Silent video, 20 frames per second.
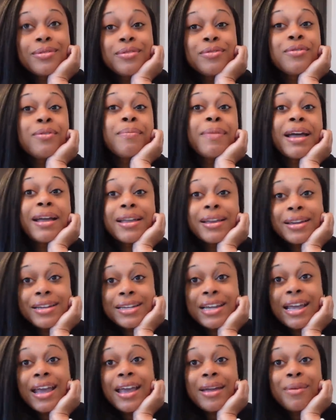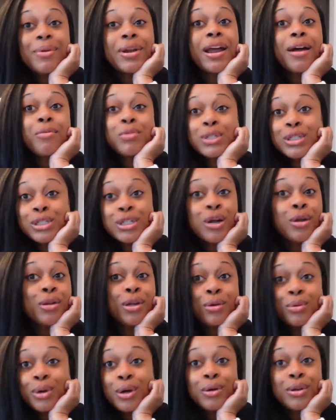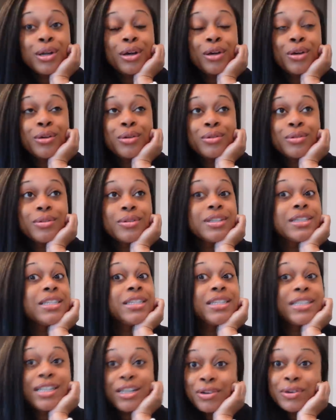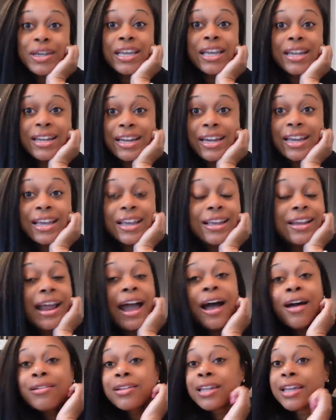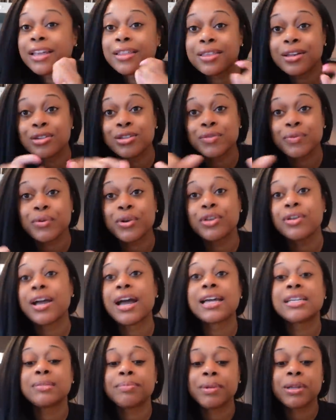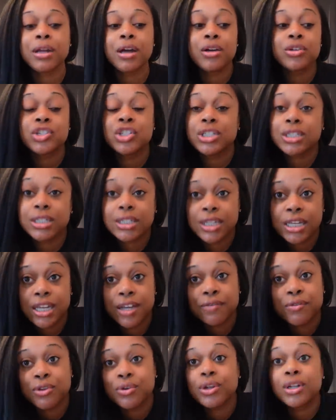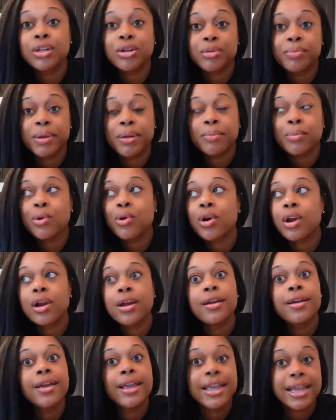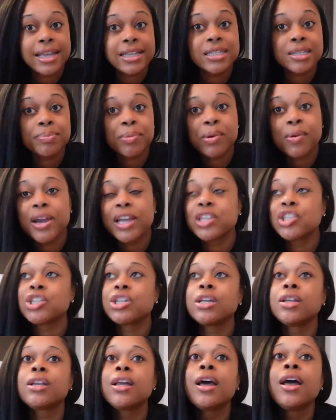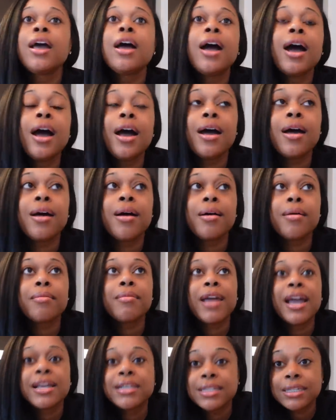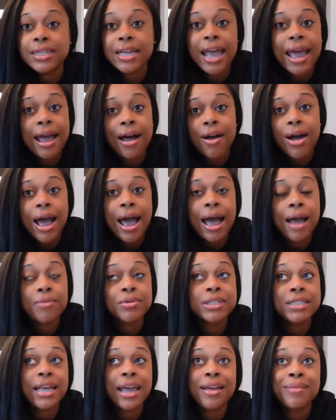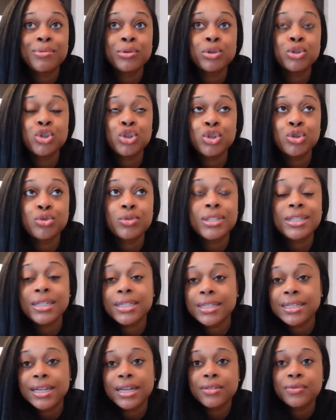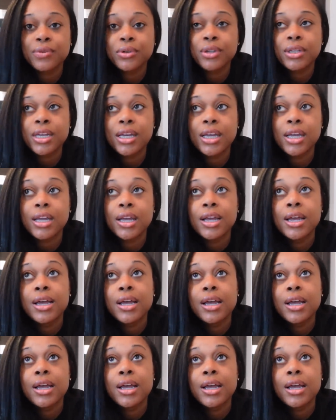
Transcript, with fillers: from back in the day when I was solo dolo, still getting it in. I'll link those for you guys below just to give you a little bit more inspiration um, as to how I was able to successfully,